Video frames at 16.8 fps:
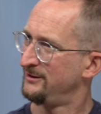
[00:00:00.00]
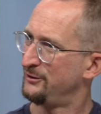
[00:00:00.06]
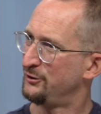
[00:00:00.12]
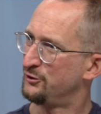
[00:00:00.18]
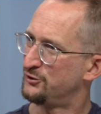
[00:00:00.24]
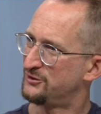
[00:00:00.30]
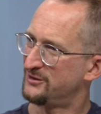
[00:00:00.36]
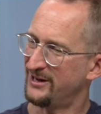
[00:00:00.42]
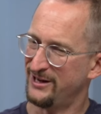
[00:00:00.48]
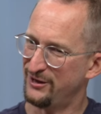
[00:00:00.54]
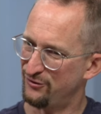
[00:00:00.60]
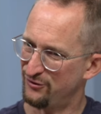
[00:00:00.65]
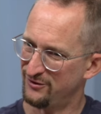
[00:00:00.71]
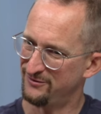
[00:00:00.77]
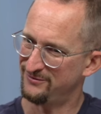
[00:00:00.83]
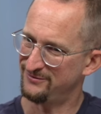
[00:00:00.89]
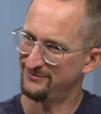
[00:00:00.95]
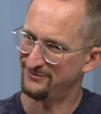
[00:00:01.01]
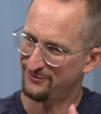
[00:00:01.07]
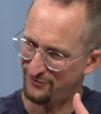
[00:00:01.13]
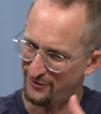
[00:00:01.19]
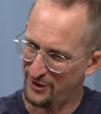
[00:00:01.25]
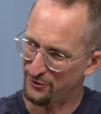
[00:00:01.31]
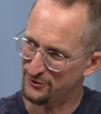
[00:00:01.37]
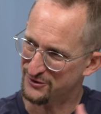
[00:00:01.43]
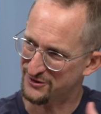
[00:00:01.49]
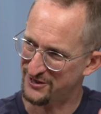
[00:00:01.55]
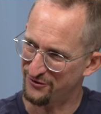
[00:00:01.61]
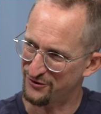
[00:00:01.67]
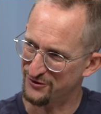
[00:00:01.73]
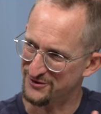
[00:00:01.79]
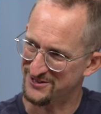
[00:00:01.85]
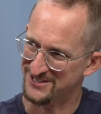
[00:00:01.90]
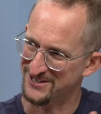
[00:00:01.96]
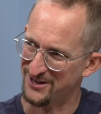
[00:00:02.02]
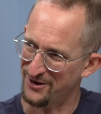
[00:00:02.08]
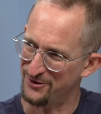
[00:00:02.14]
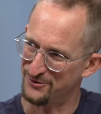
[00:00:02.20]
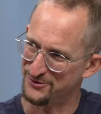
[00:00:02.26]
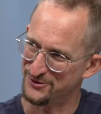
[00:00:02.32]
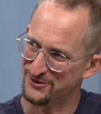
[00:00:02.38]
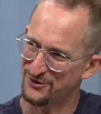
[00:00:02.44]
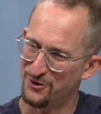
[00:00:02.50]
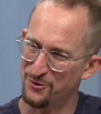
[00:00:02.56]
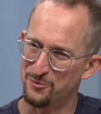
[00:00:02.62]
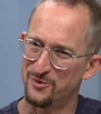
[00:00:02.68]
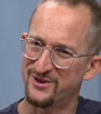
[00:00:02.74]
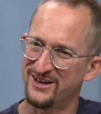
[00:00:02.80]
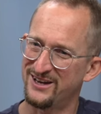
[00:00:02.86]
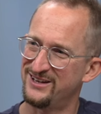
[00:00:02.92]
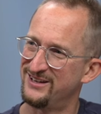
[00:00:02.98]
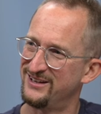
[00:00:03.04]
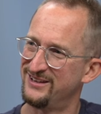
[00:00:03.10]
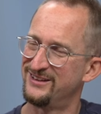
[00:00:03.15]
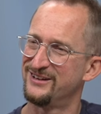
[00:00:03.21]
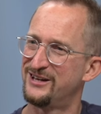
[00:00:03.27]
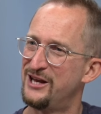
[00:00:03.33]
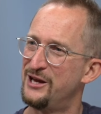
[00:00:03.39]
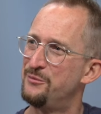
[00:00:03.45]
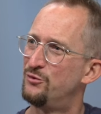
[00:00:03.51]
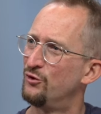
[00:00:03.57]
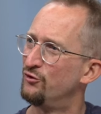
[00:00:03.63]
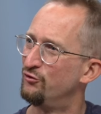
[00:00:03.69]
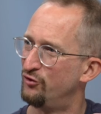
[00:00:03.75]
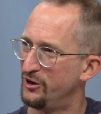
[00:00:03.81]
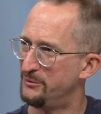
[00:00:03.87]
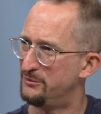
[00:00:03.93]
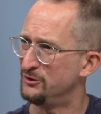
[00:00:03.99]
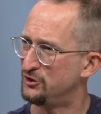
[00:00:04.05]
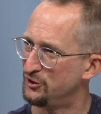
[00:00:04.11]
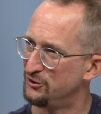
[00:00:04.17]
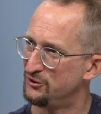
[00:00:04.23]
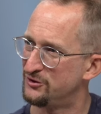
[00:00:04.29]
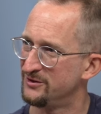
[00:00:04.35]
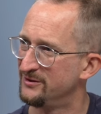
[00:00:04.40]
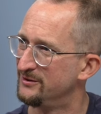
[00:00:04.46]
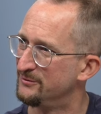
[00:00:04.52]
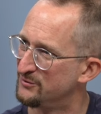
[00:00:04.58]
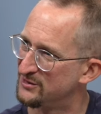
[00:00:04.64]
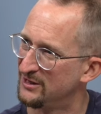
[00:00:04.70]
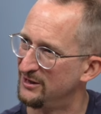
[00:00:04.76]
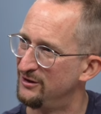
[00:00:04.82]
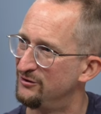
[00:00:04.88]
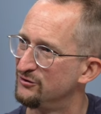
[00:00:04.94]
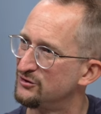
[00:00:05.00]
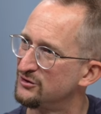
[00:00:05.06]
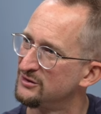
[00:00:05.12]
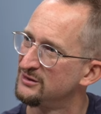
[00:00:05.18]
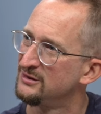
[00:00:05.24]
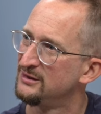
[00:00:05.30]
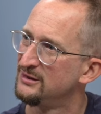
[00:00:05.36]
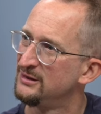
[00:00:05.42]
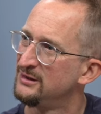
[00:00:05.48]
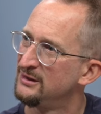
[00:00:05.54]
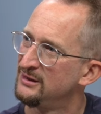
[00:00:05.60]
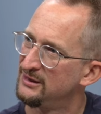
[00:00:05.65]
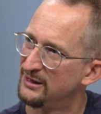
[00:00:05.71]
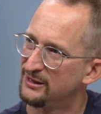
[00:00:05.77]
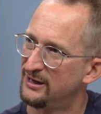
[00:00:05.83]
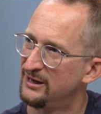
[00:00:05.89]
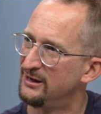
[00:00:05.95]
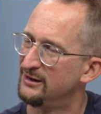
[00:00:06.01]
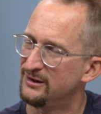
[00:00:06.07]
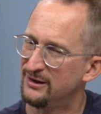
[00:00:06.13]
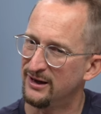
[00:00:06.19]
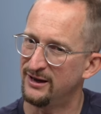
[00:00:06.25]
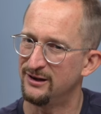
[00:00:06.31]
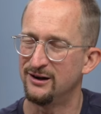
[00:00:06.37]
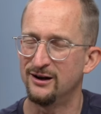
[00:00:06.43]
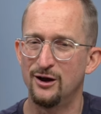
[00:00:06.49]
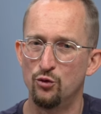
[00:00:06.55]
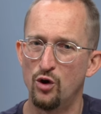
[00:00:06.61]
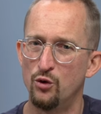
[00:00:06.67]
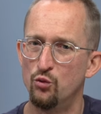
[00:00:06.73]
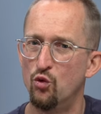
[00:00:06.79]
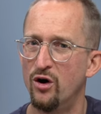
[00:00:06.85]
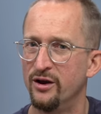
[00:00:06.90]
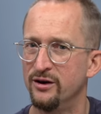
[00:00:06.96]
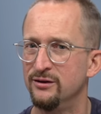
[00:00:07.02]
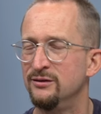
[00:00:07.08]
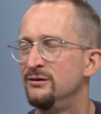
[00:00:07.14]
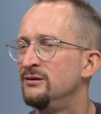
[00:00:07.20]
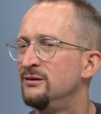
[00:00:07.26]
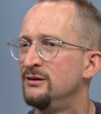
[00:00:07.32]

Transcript: you could say even various different styles to complicate it, that keep on reproducing themselves again and again. And like when one